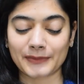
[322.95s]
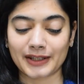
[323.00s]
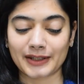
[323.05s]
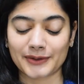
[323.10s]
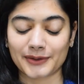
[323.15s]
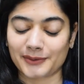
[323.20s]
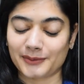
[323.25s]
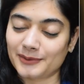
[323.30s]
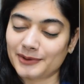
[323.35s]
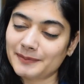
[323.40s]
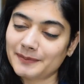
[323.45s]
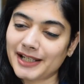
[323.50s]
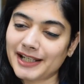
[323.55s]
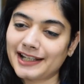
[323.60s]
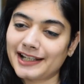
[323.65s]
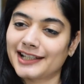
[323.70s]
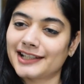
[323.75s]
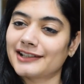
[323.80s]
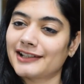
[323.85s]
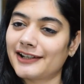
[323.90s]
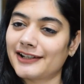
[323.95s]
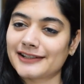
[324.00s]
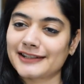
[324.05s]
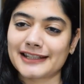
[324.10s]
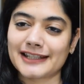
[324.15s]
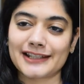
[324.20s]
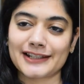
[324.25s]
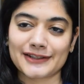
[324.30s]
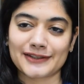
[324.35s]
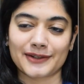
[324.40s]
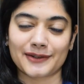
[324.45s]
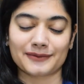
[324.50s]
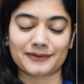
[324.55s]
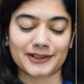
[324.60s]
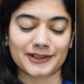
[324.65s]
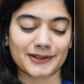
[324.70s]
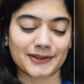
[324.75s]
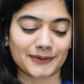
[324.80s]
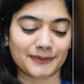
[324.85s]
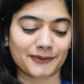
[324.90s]
So we'll make an entire series of
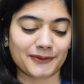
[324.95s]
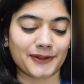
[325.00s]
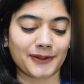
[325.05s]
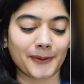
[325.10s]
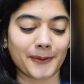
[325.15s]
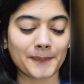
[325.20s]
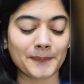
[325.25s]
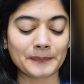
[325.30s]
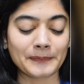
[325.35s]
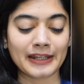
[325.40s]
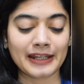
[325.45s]
videos for you.